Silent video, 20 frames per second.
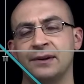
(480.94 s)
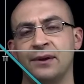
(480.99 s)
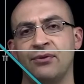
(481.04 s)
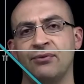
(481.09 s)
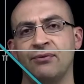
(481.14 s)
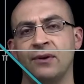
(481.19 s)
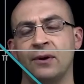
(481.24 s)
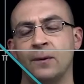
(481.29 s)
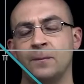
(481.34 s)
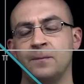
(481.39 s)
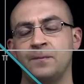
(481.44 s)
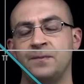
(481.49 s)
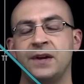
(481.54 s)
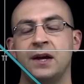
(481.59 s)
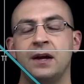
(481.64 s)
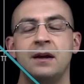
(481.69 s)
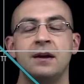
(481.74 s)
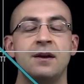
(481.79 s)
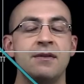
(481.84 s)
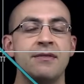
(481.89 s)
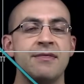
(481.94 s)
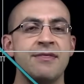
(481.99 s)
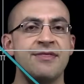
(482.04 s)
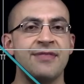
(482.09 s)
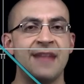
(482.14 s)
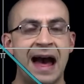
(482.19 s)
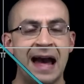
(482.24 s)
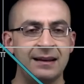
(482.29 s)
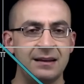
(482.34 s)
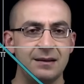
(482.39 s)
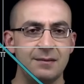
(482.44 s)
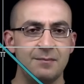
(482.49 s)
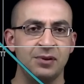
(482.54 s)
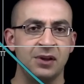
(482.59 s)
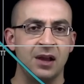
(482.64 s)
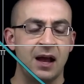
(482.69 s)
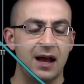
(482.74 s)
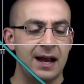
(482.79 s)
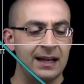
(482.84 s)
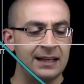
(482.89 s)
through. That
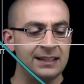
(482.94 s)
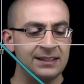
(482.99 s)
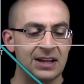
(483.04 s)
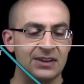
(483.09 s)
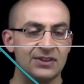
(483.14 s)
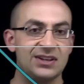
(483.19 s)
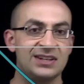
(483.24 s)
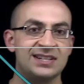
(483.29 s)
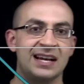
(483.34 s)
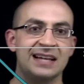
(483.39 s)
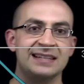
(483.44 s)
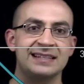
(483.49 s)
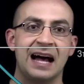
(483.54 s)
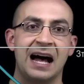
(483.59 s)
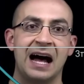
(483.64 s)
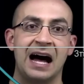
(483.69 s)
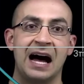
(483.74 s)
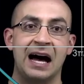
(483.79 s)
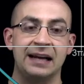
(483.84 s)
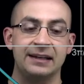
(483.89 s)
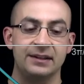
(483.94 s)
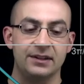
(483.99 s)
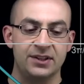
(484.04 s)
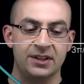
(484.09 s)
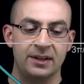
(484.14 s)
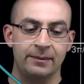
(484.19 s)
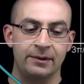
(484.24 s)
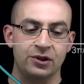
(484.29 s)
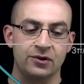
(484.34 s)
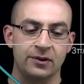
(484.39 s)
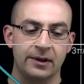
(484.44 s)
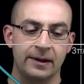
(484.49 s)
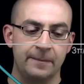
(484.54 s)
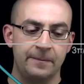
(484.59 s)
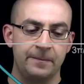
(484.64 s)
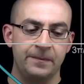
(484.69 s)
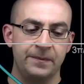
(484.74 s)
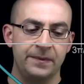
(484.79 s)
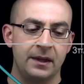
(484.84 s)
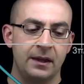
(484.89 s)
implies that this has odd symmetry.
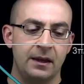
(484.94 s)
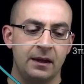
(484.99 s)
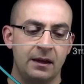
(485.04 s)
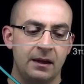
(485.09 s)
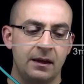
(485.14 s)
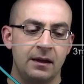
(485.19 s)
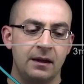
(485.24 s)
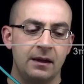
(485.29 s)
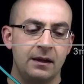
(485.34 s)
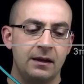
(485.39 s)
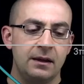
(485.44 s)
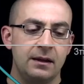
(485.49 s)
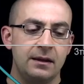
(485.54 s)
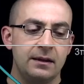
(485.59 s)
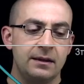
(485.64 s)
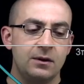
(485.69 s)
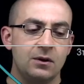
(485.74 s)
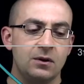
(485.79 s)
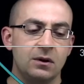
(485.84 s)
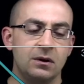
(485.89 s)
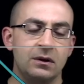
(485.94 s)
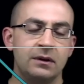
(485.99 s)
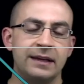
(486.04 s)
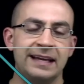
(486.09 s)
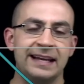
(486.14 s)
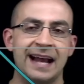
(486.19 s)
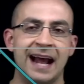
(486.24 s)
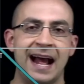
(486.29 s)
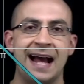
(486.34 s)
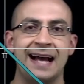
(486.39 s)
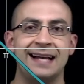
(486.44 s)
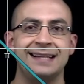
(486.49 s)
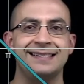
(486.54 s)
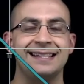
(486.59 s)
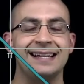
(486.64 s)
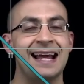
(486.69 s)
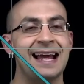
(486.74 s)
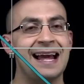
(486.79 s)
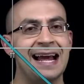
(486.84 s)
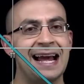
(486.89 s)
It
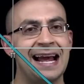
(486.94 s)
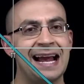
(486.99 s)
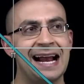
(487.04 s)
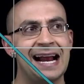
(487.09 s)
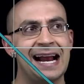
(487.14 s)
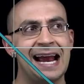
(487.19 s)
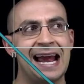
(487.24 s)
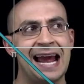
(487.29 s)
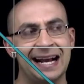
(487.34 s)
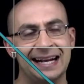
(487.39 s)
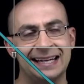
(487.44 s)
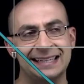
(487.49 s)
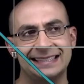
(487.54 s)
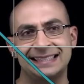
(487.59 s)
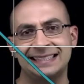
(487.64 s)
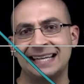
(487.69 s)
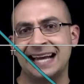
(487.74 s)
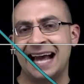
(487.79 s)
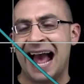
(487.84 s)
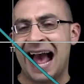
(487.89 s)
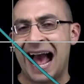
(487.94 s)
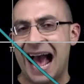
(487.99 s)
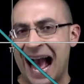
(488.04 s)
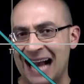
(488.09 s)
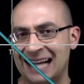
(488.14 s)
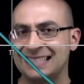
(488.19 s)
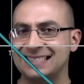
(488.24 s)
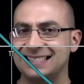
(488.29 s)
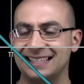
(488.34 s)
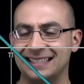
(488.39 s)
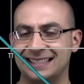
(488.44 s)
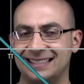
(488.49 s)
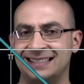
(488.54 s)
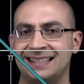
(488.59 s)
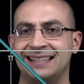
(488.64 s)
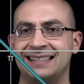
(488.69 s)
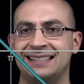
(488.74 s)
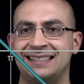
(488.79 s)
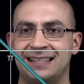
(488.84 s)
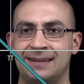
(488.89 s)
has x-axis
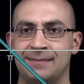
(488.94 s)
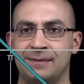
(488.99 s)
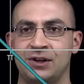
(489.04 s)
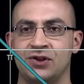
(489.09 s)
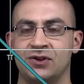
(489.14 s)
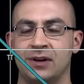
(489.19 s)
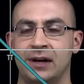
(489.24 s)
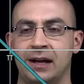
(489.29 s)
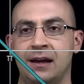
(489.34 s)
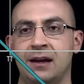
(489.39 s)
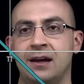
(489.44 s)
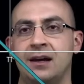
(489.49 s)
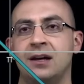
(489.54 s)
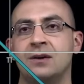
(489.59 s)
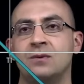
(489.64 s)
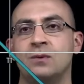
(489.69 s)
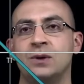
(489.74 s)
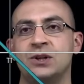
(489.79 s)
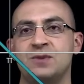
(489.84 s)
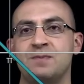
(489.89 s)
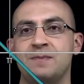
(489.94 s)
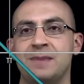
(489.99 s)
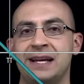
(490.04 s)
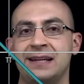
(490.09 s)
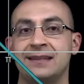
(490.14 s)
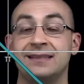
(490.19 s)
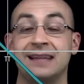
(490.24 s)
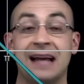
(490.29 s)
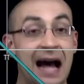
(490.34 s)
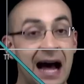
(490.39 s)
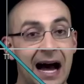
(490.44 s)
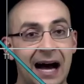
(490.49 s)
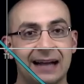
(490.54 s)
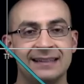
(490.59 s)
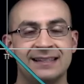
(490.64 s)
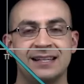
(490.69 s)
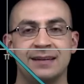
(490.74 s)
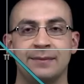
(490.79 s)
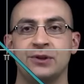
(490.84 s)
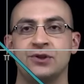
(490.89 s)
symmetry, which means odd
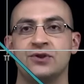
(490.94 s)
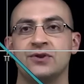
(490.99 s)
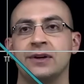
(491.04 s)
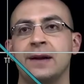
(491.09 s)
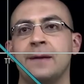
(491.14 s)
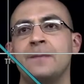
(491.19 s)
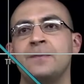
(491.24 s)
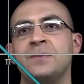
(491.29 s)
symmetry.